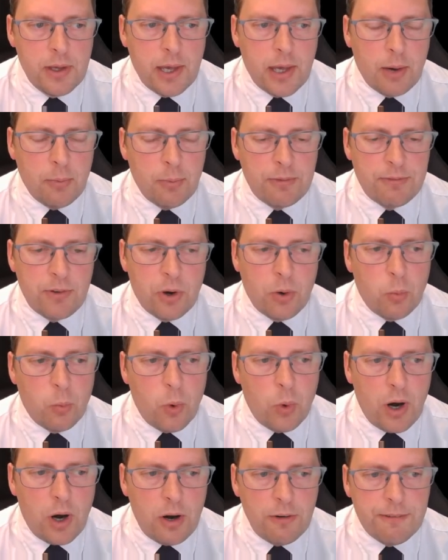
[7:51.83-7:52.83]
And we've got
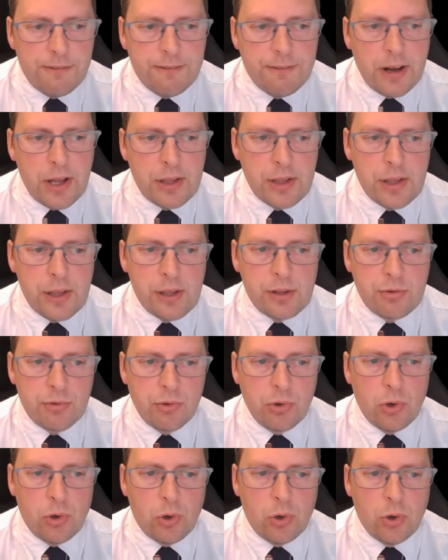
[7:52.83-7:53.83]
while faces
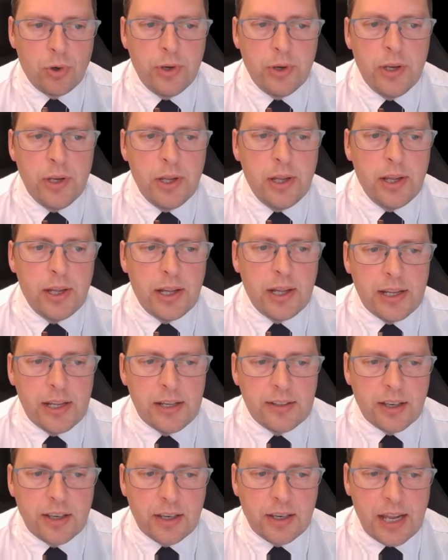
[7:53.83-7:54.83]
drawn
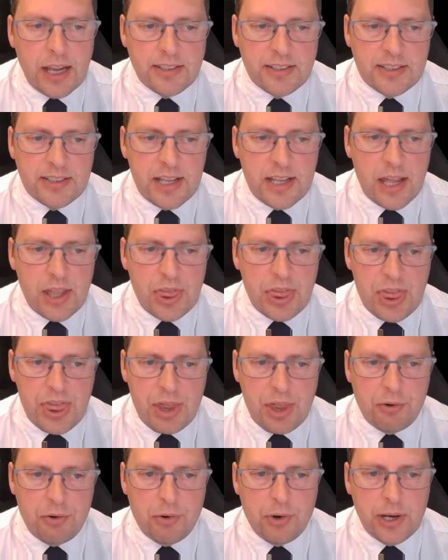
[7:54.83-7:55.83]
is less than
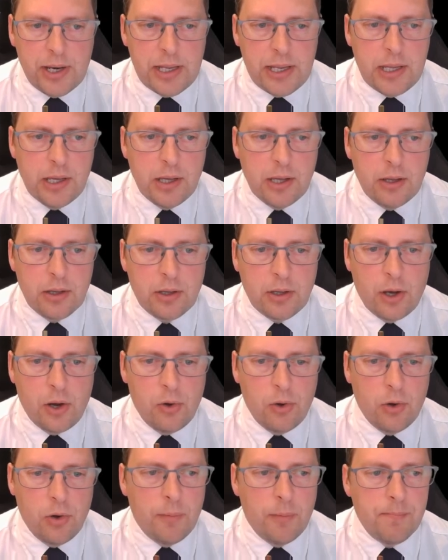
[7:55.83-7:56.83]
3,
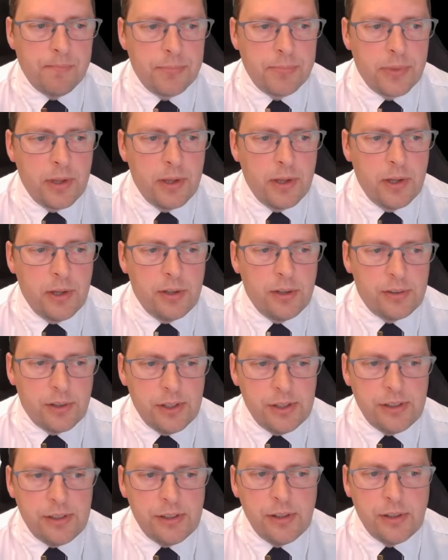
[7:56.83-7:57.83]
colon. So
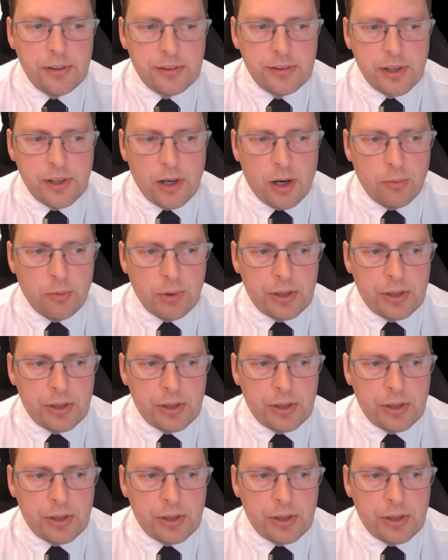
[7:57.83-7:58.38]
this is at the start.